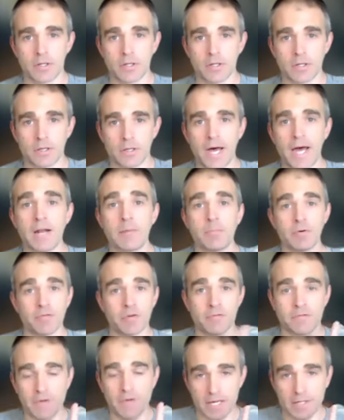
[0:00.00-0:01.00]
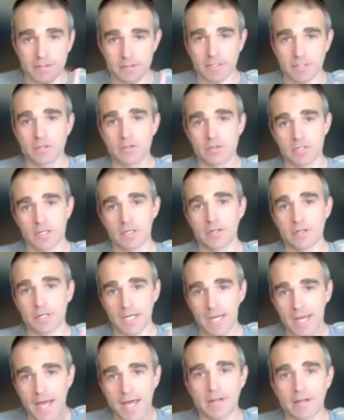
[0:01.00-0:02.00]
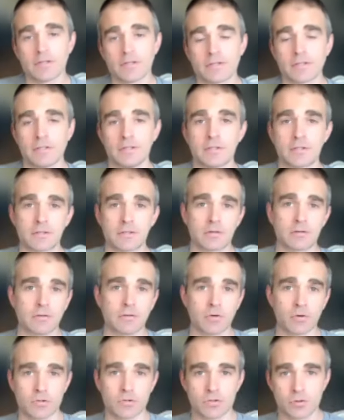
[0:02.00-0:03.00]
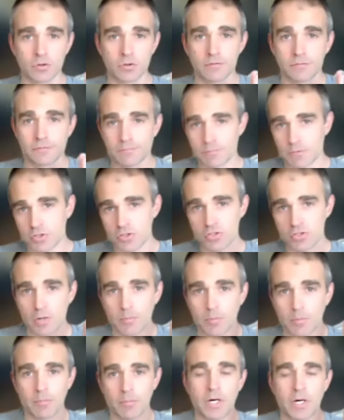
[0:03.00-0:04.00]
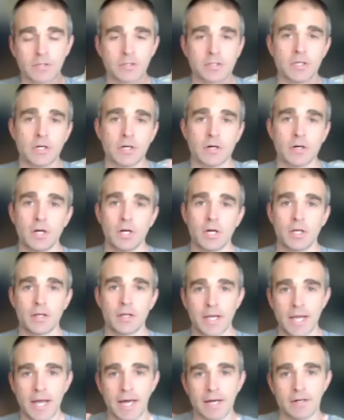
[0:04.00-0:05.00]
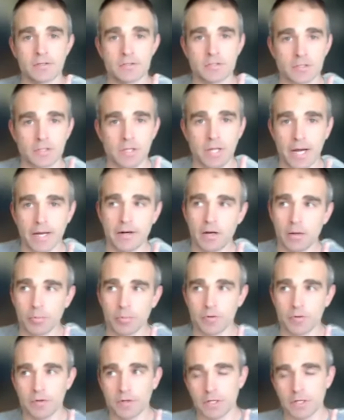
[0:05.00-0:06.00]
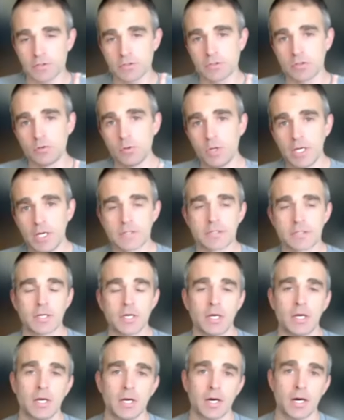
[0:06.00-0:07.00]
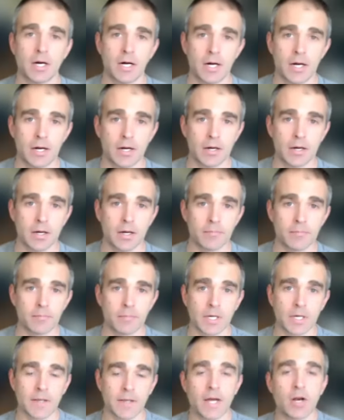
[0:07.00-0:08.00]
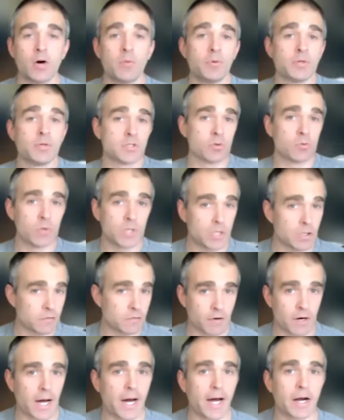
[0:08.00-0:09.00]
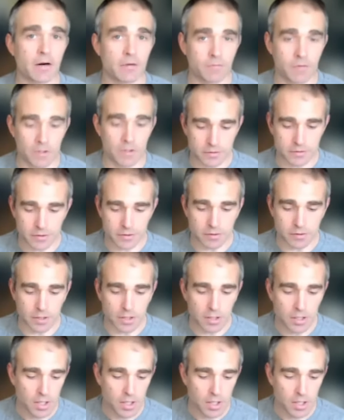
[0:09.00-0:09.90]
lineup of events, like you said, the catalyst in this course, sort of summer months here, the catalysts are lined up over the next 2 weeks, and that opens a window for higher volatility.